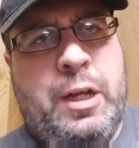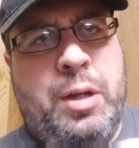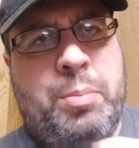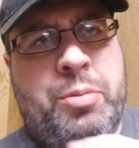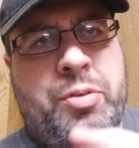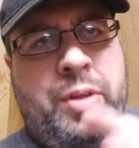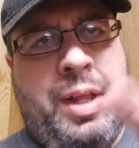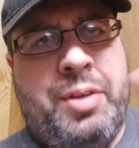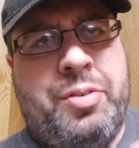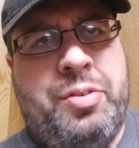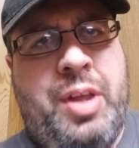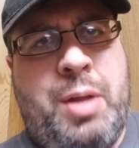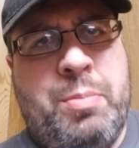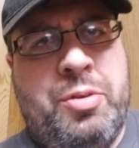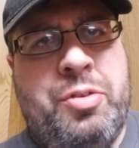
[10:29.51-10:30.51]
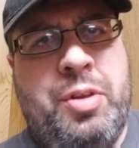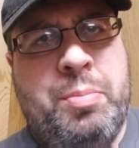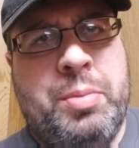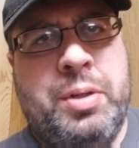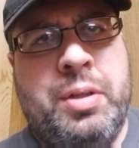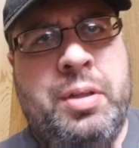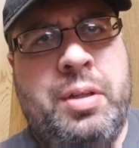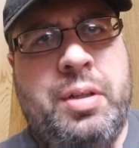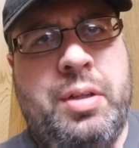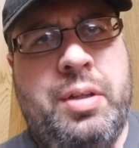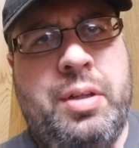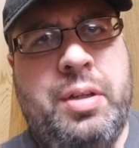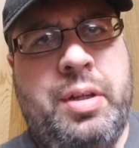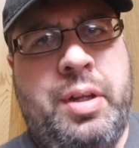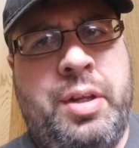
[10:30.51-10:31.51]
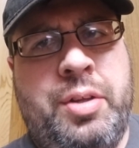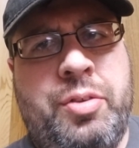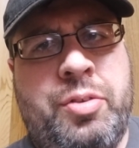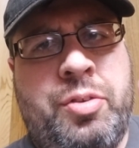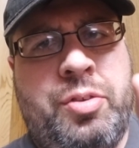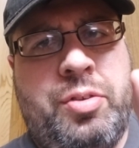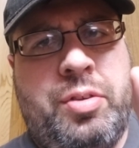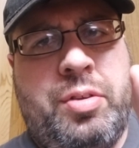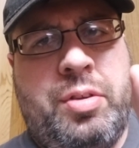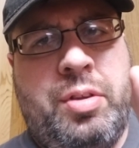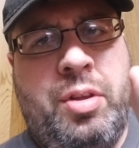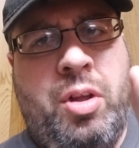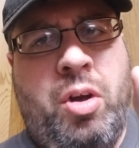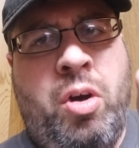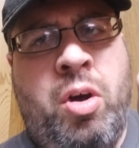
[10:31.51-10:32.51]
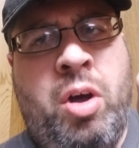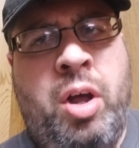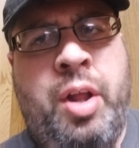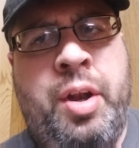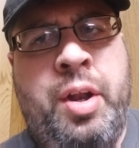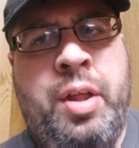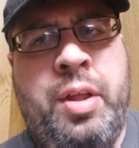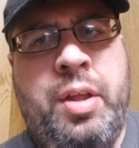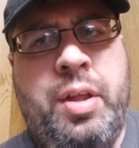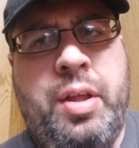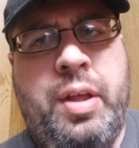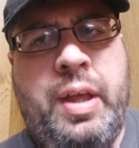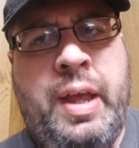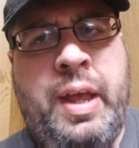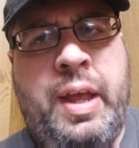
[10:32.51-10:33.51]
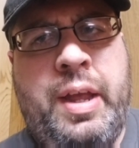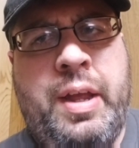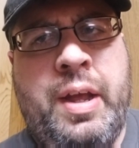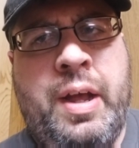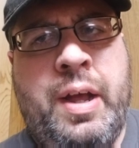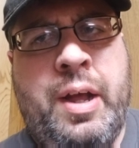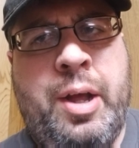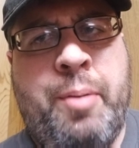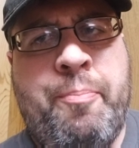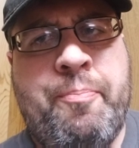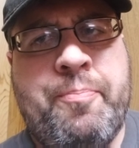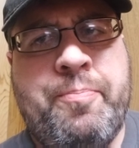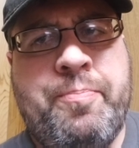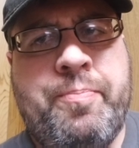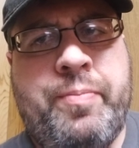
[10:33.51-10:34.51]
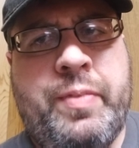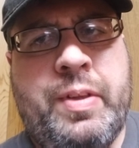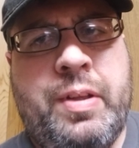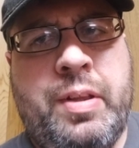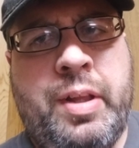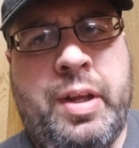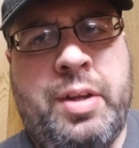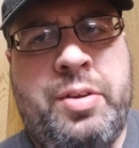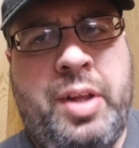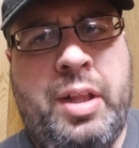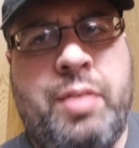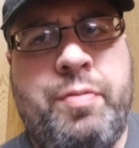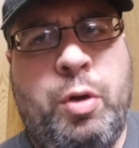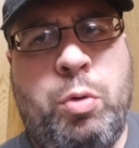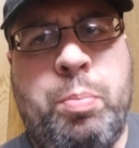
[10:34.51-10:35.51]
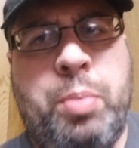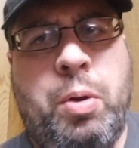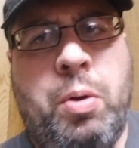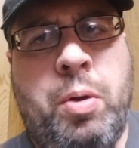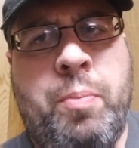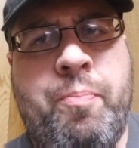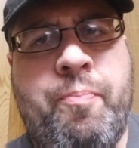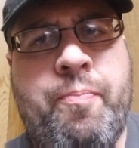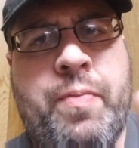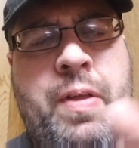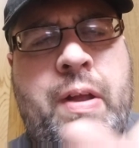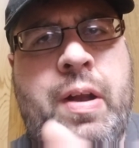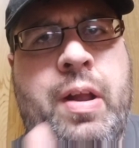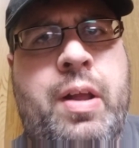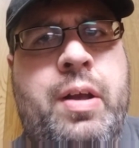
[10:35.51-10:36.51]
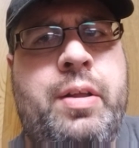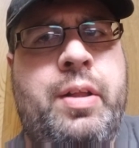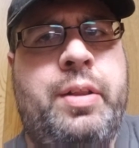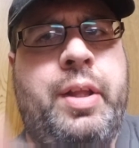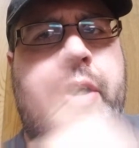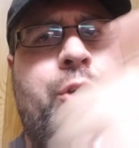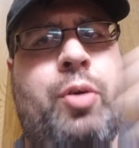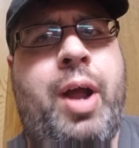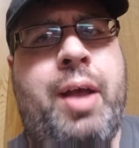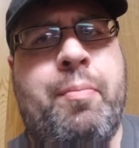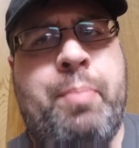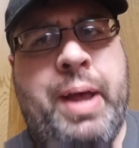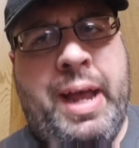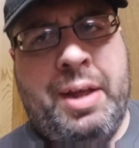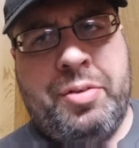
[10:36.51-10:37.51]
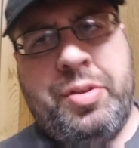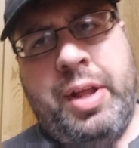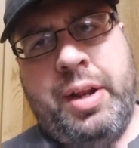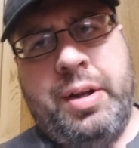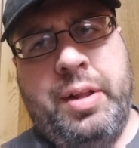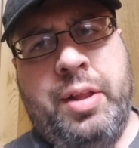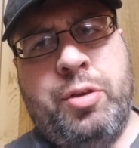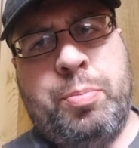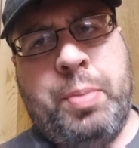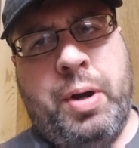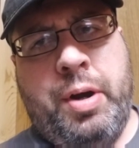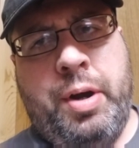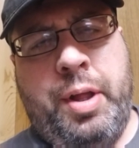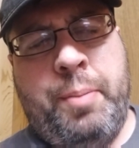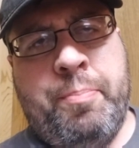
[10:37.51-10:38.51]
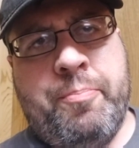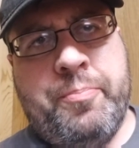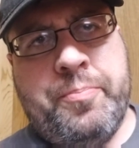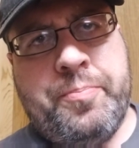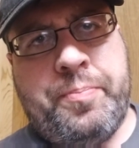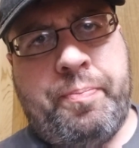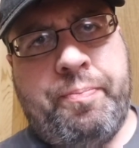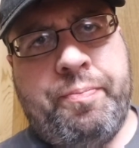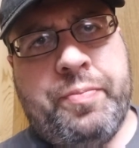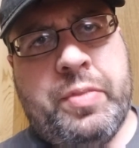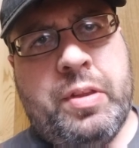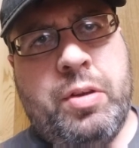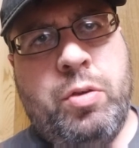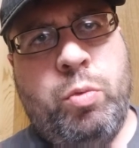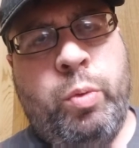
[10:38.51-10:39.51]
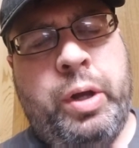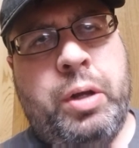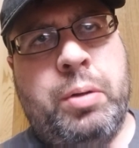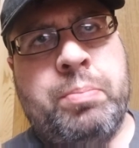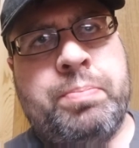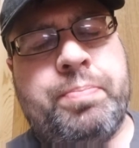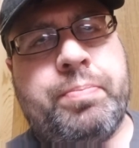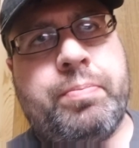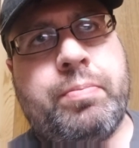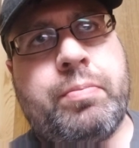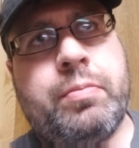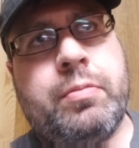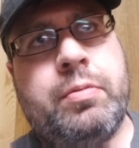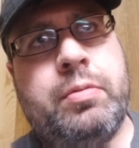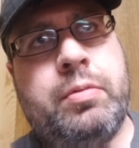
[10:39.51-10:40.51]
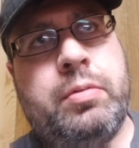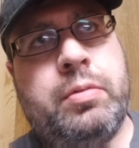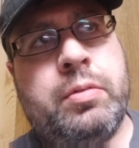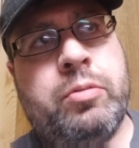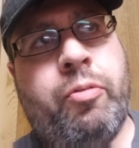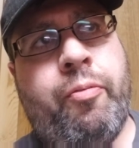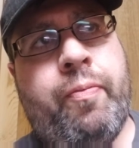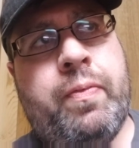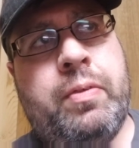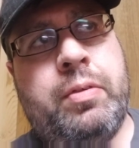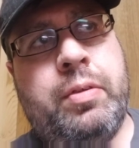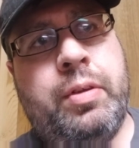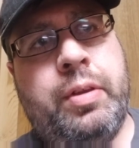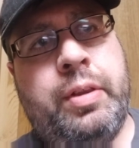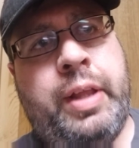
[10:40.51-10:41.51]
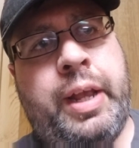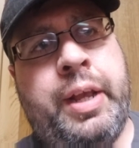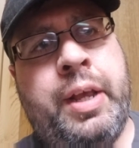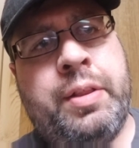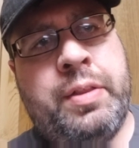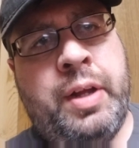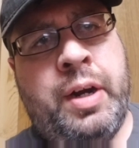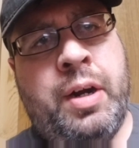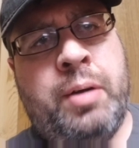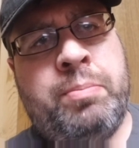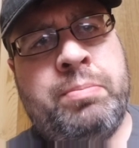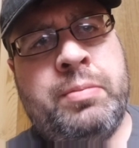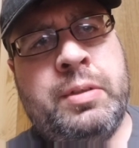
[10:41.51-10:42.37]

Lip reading: So that same symbol is on a like a telephone pole that they drive past headed to this party. Well, they get there.